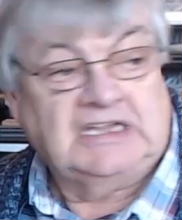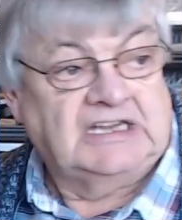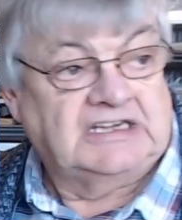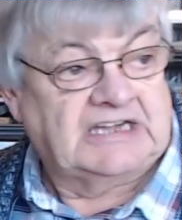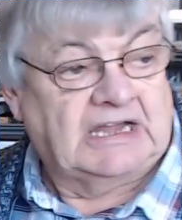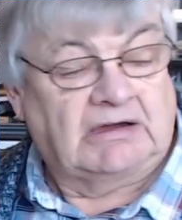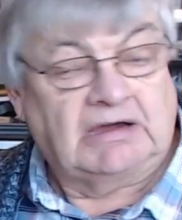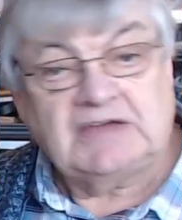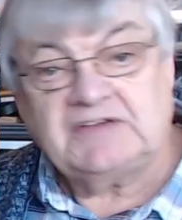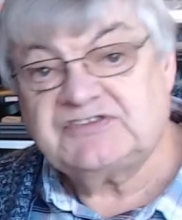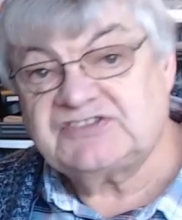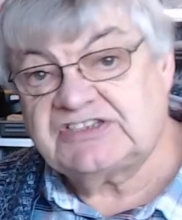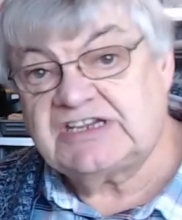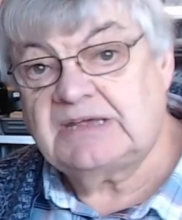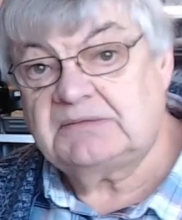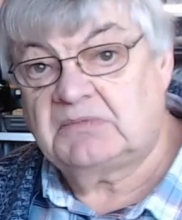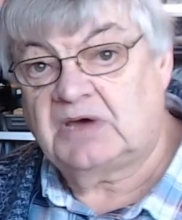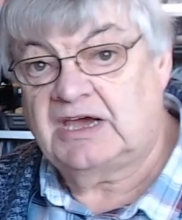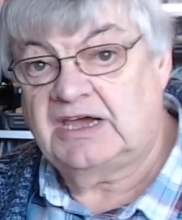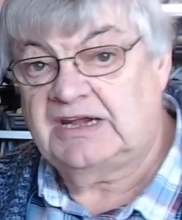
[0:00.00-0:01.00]
Now I've
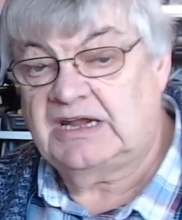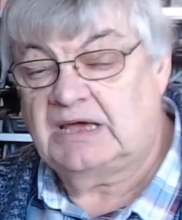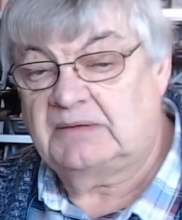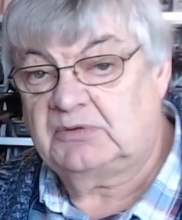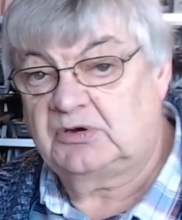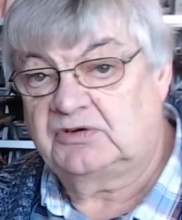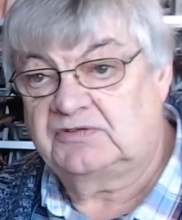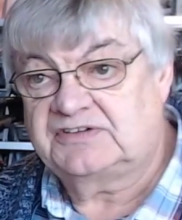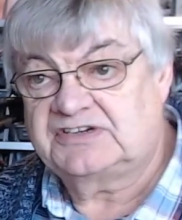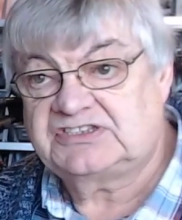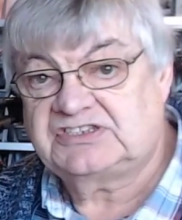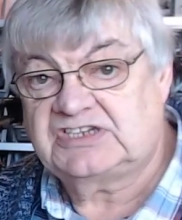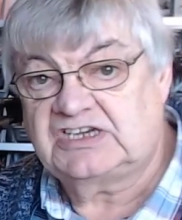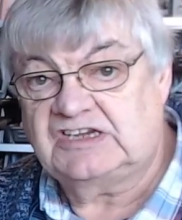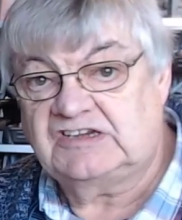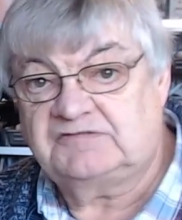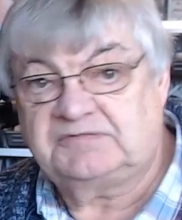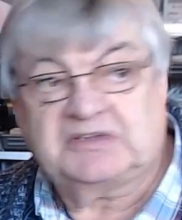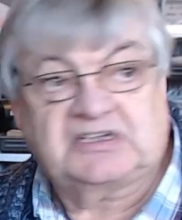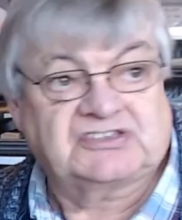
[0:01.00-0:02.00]
set mine up on
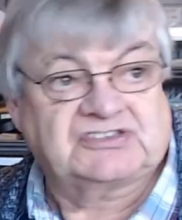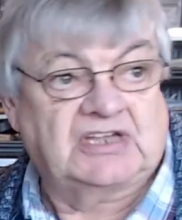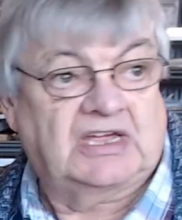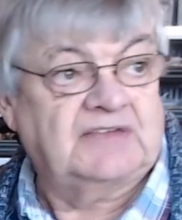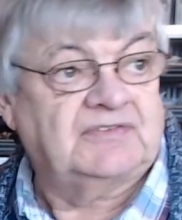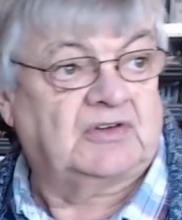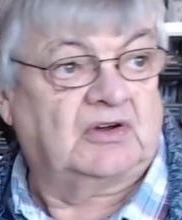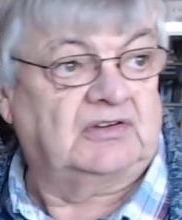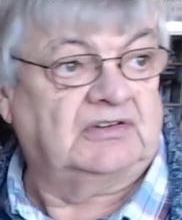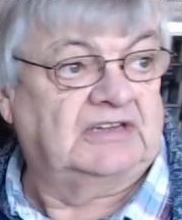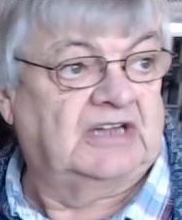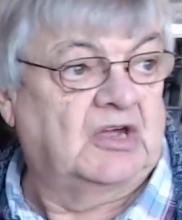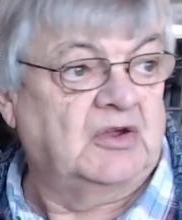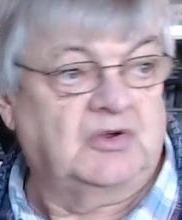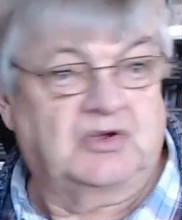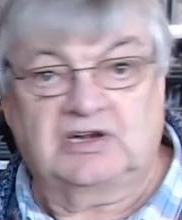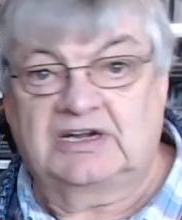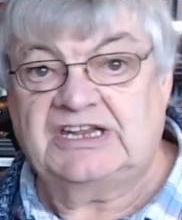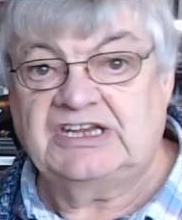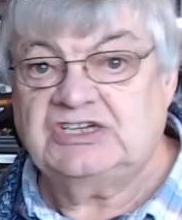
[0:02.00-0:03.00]
receive because I've got
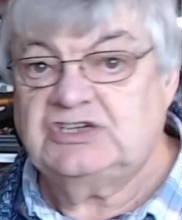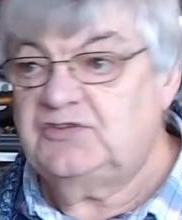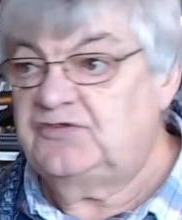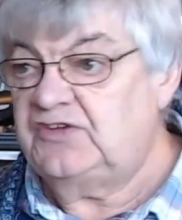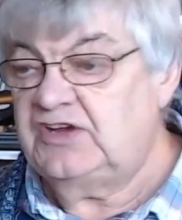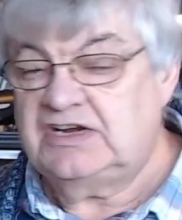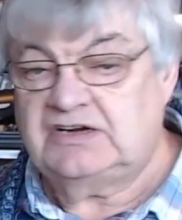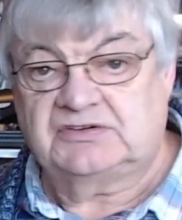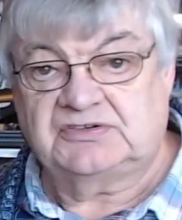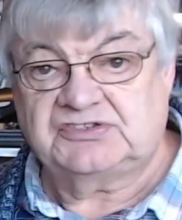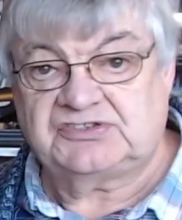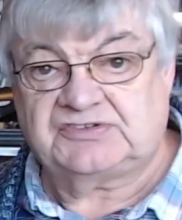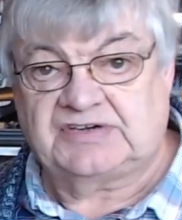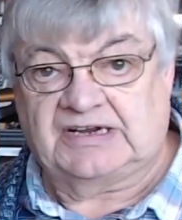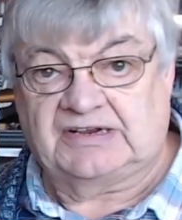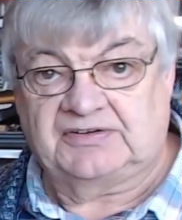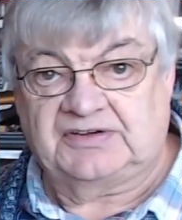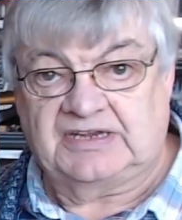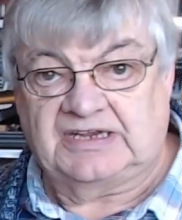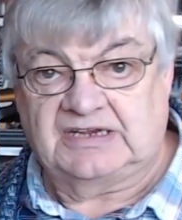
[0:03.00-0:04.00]
local interference
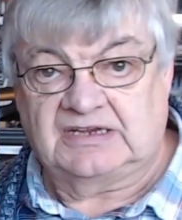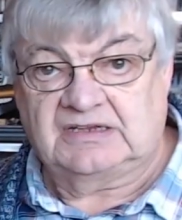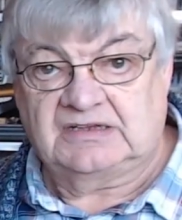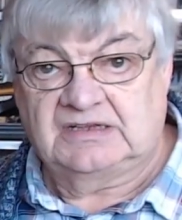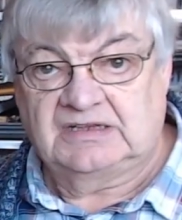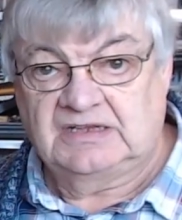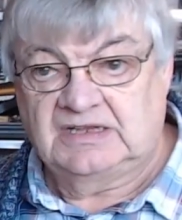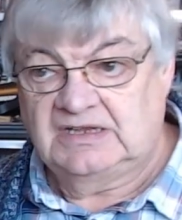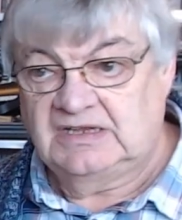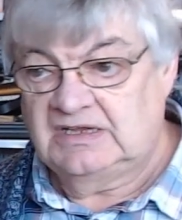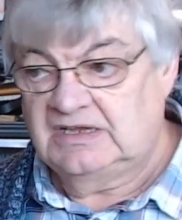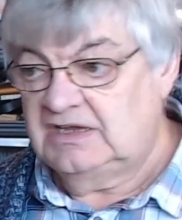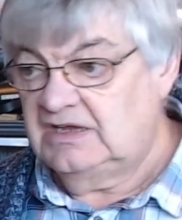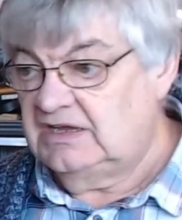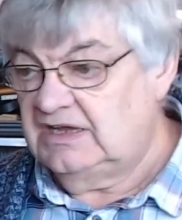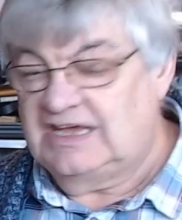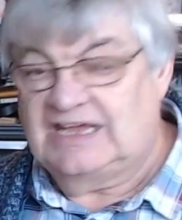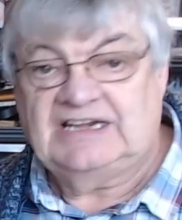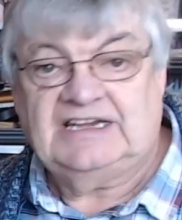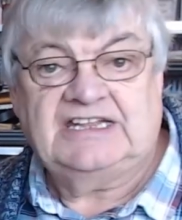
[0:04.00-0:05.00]
around here,
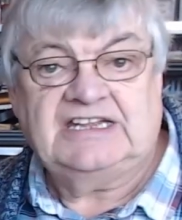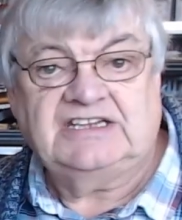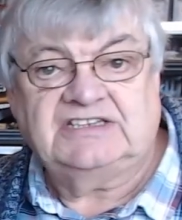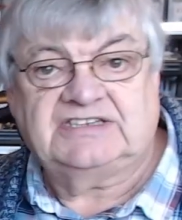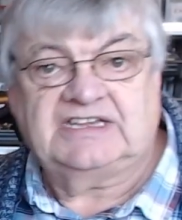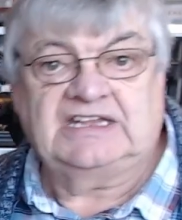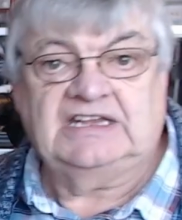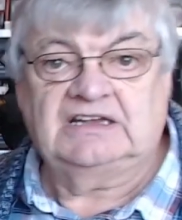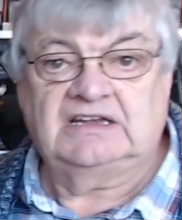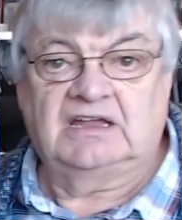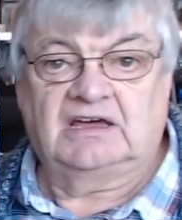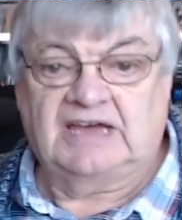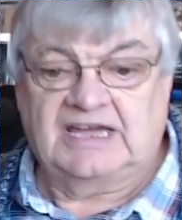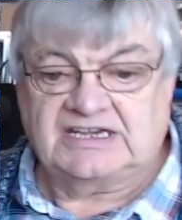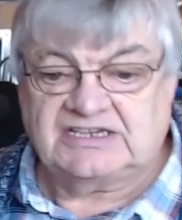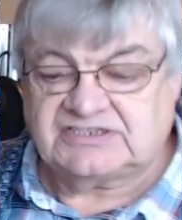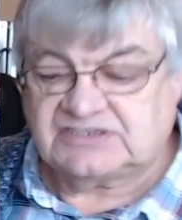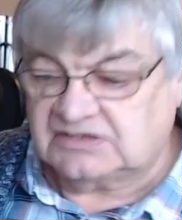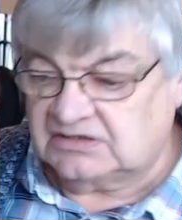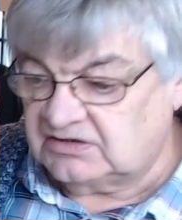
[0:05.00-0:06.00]
LED
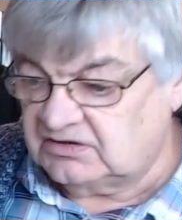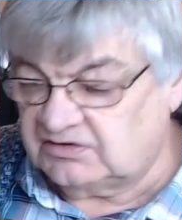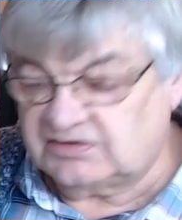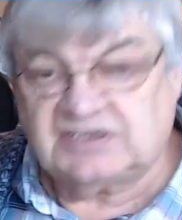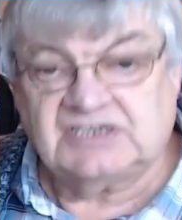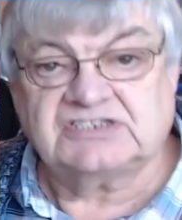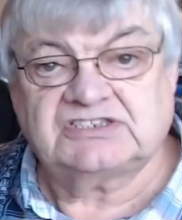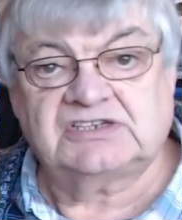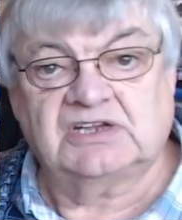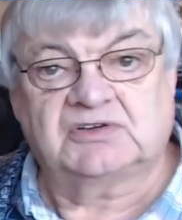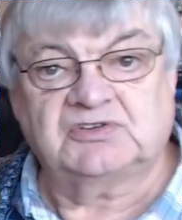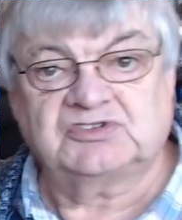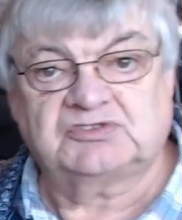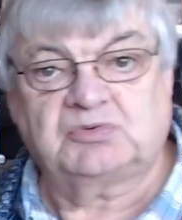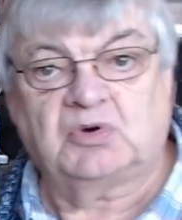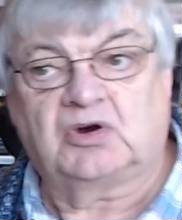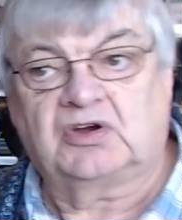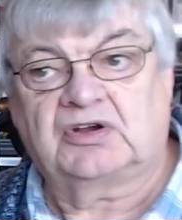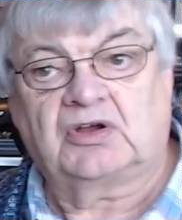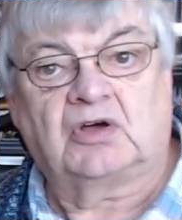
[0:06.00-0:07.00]
lights and goodness knows
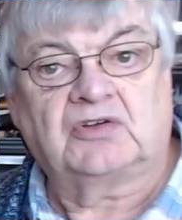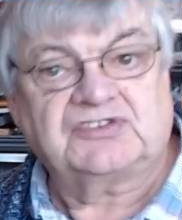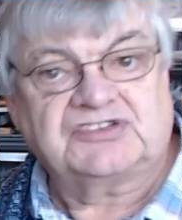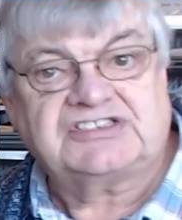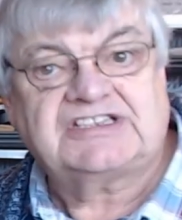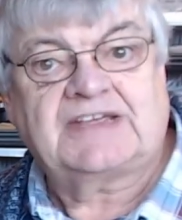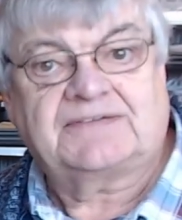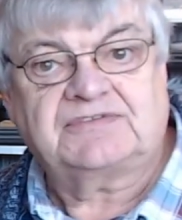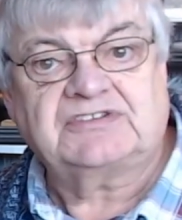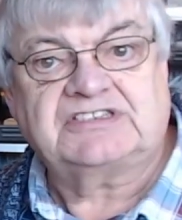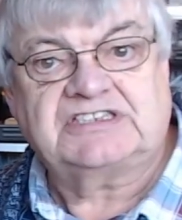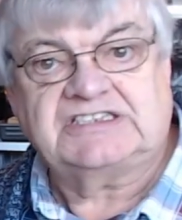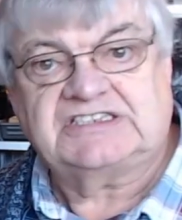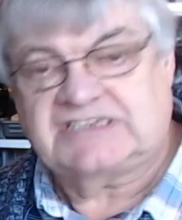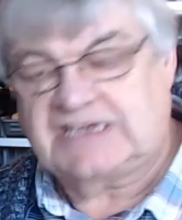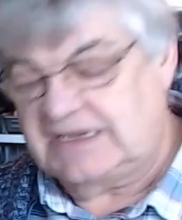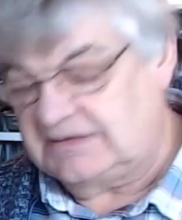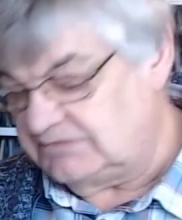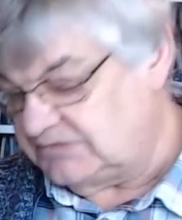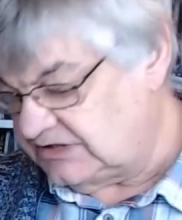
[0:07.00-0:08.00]
what on
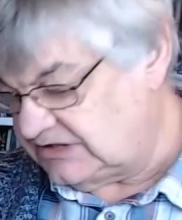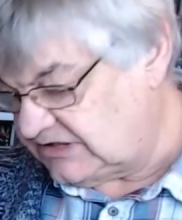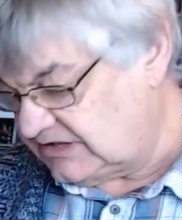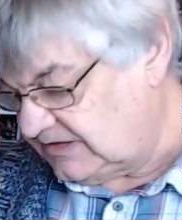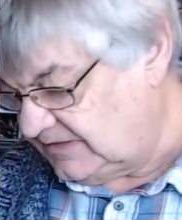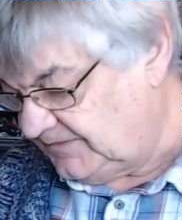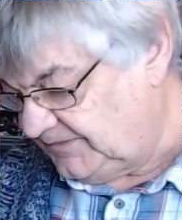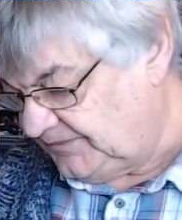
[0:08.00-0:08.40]
77s,